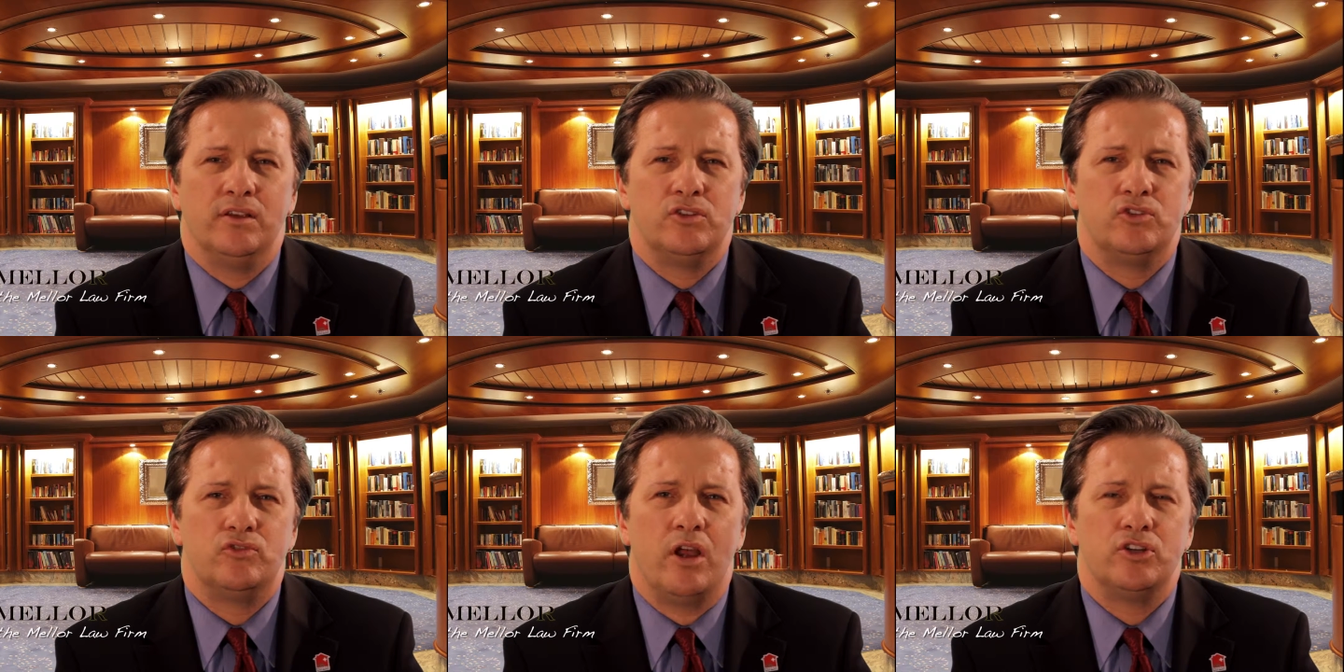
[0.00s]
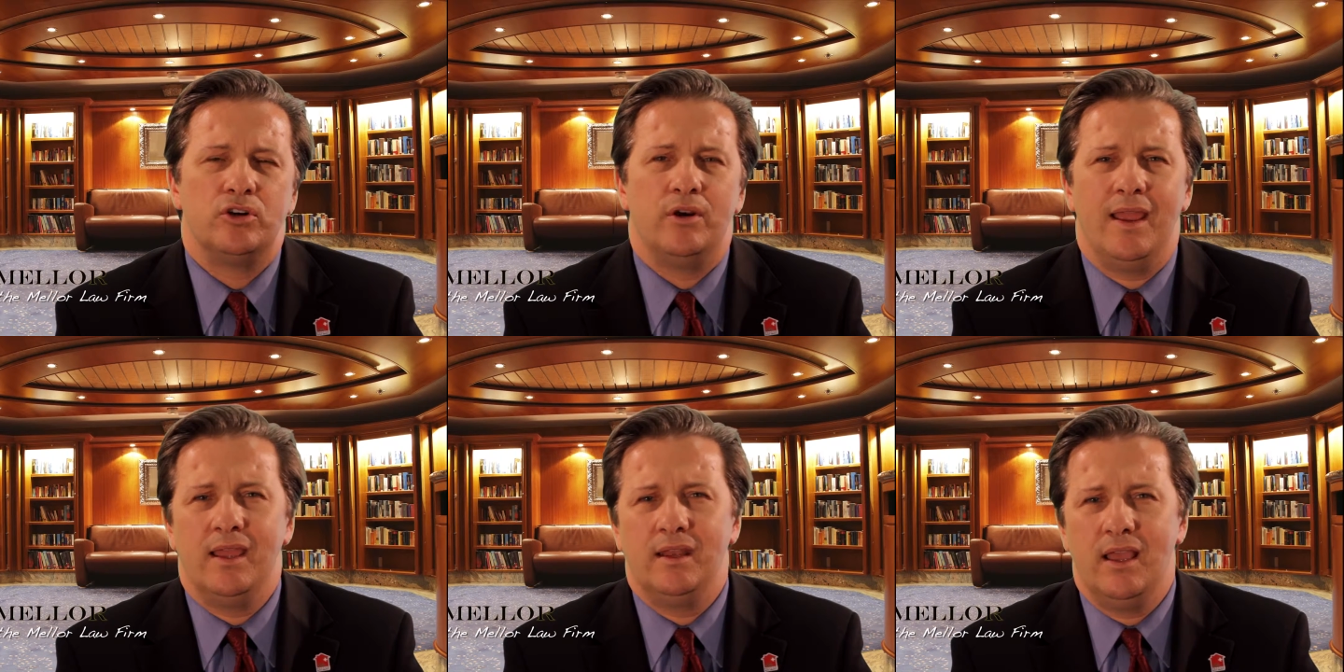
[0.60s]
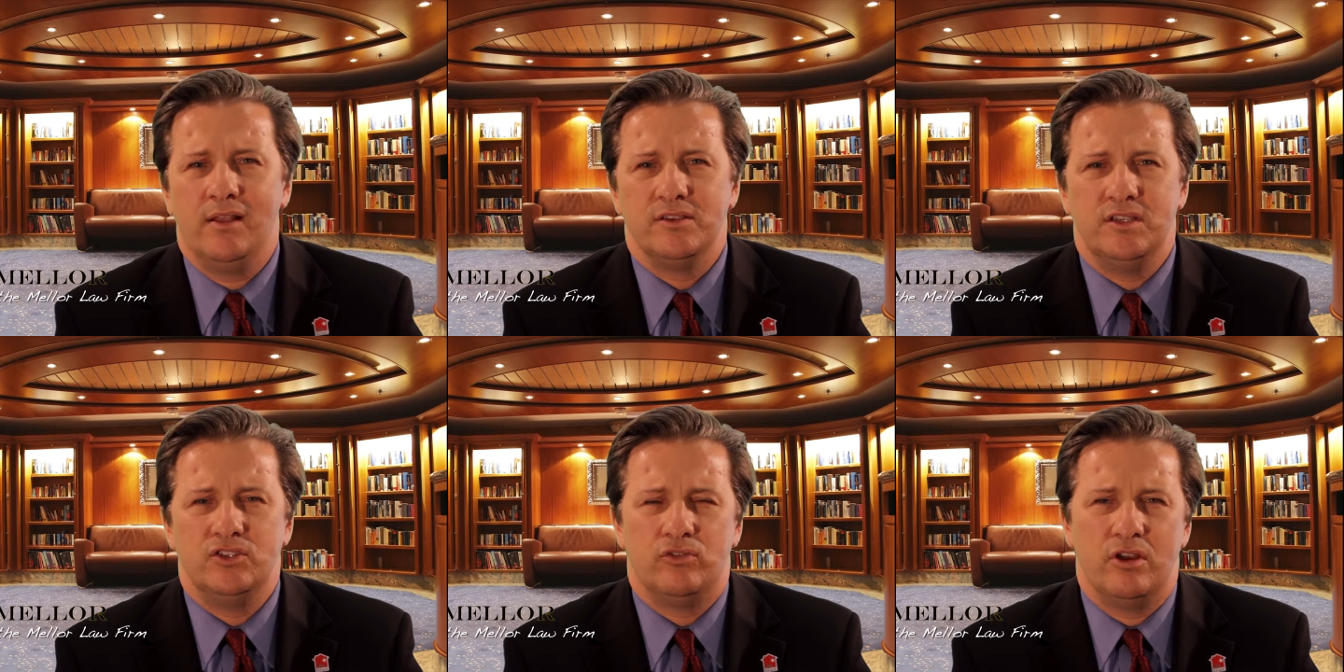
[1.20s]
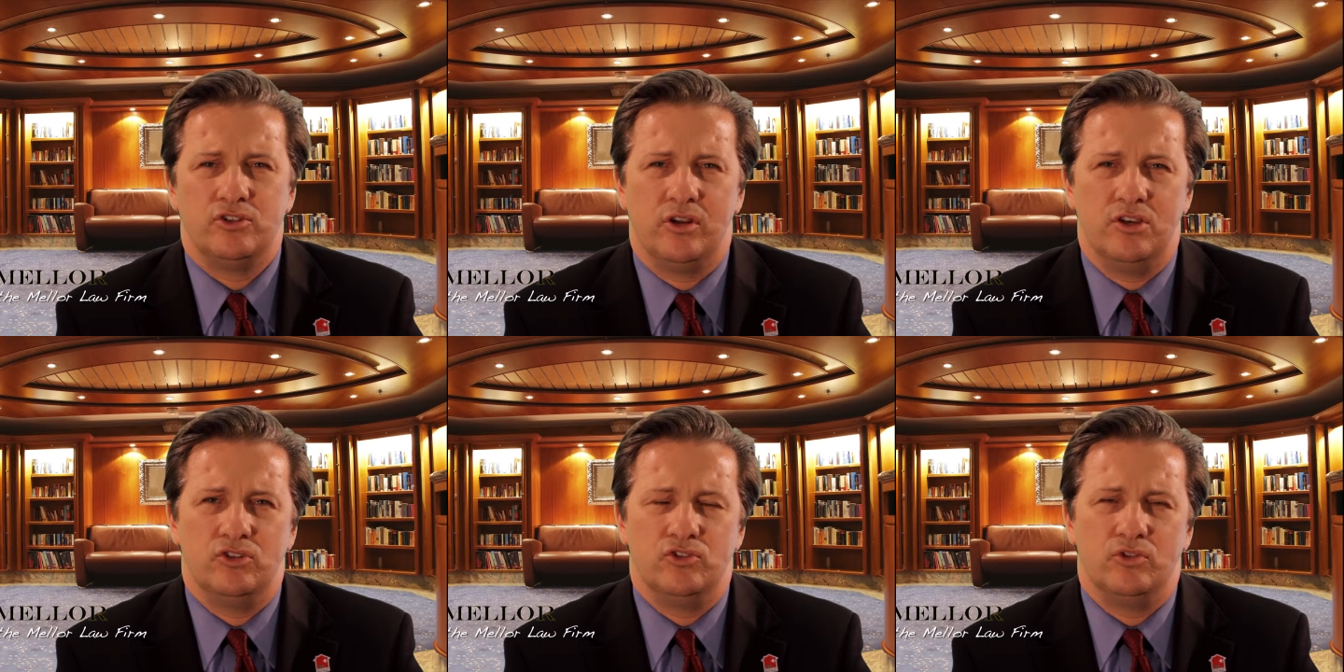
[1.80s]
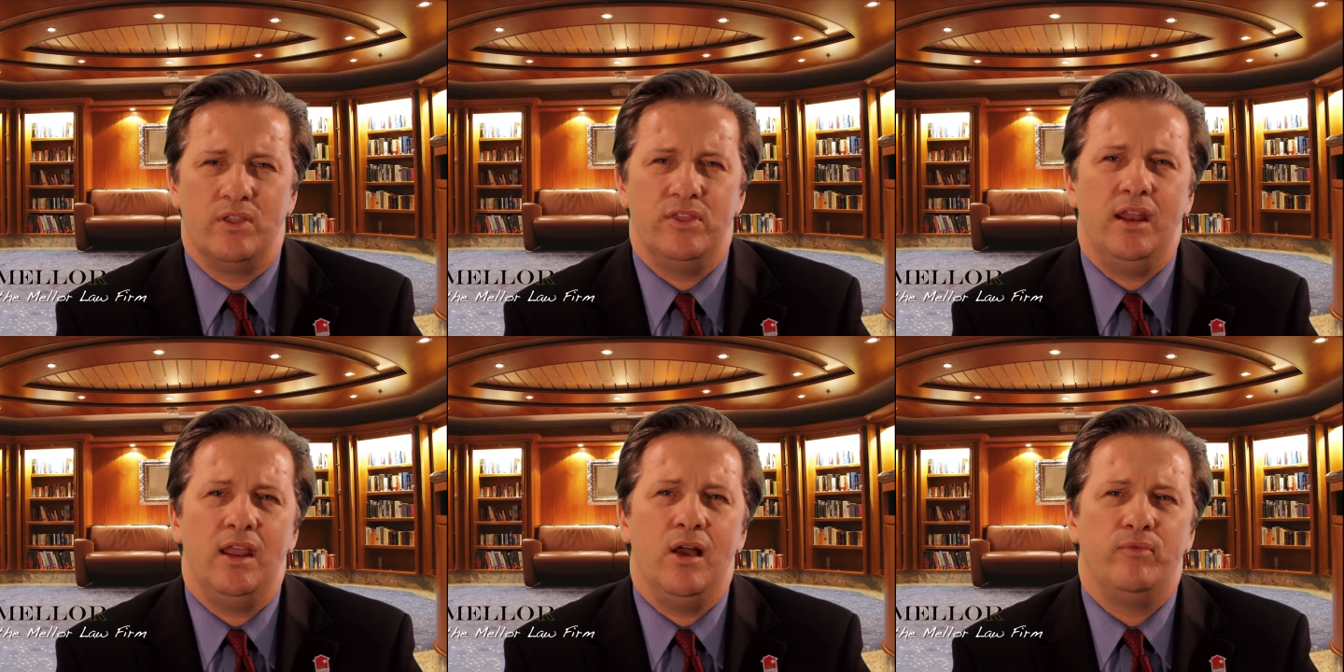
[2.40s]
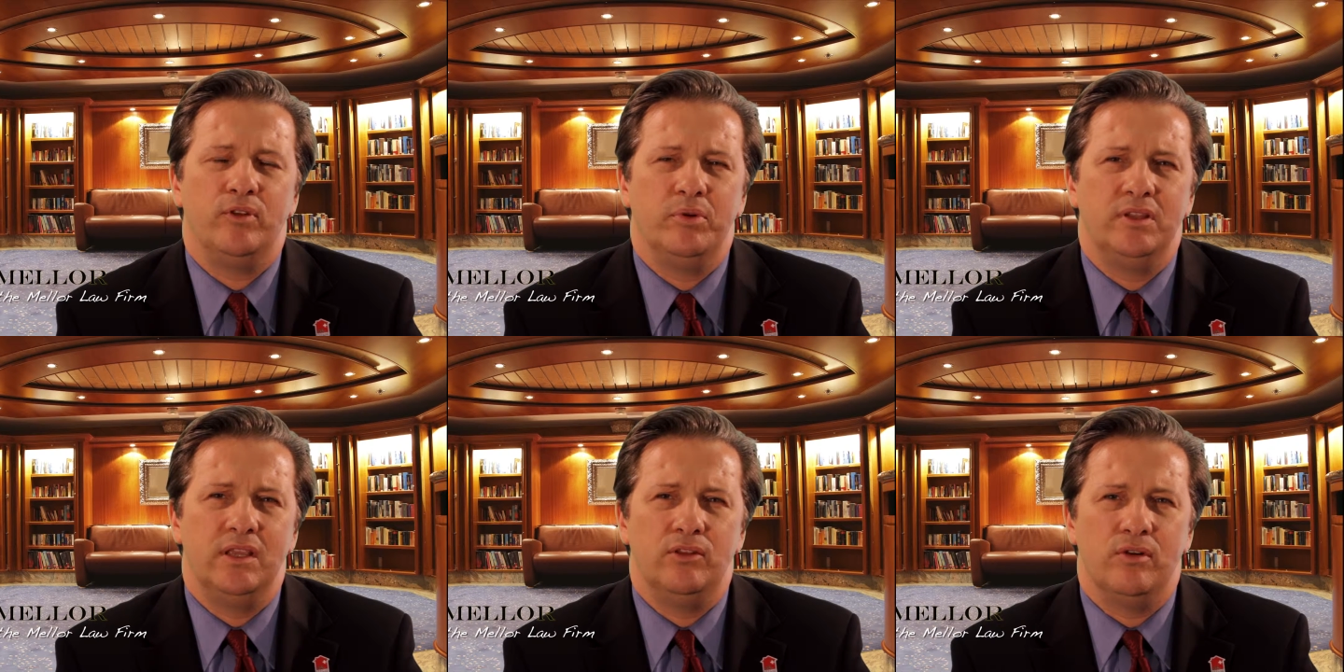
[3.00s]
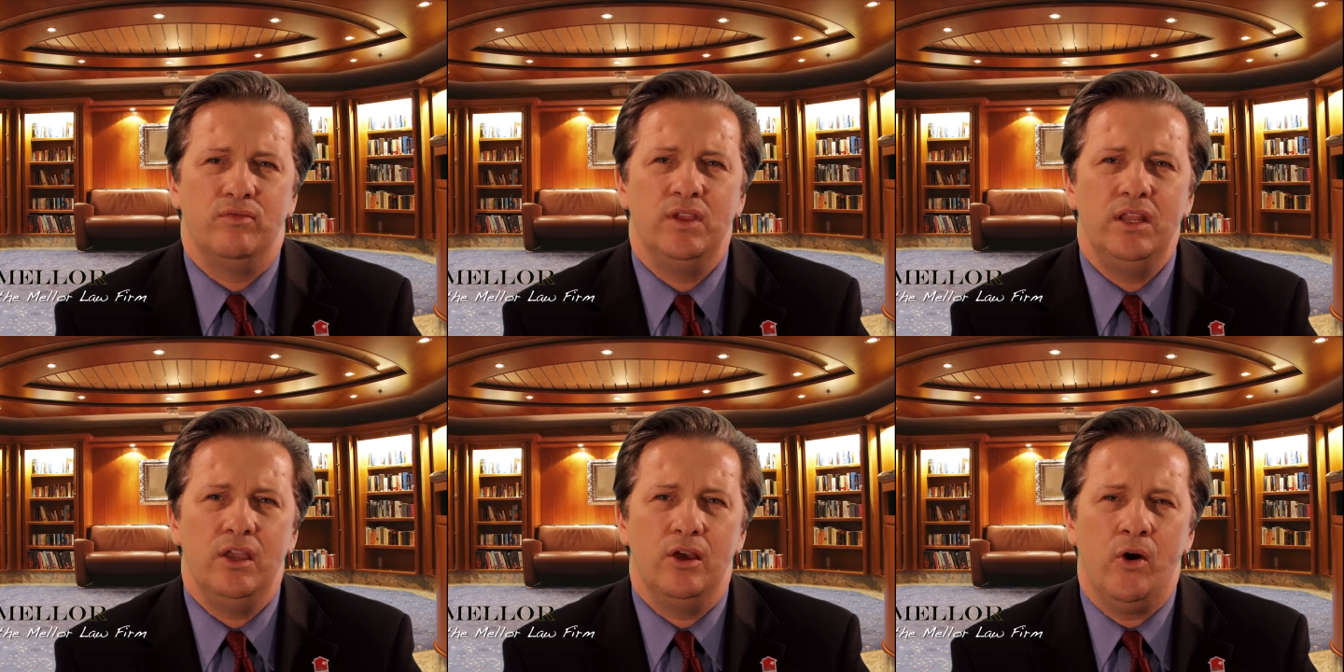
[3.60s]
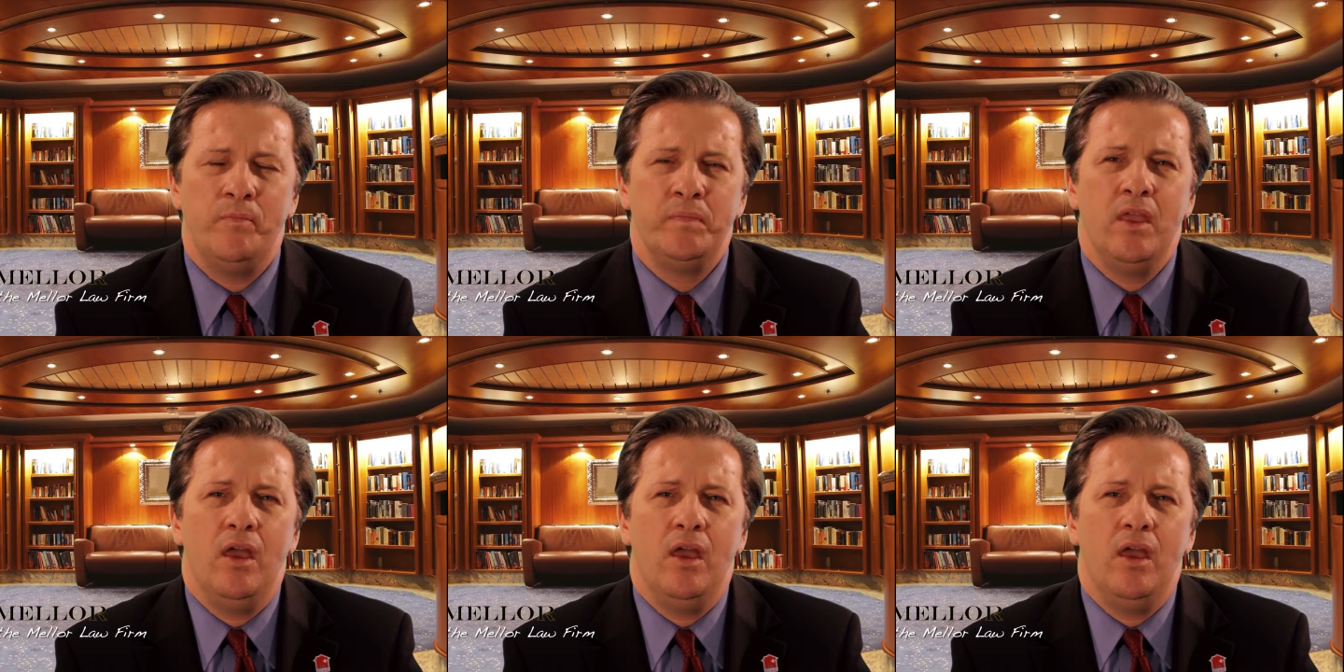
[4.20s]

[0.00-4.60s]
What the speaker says: structure and LLC structure issues, so I thought it helpful to put together a video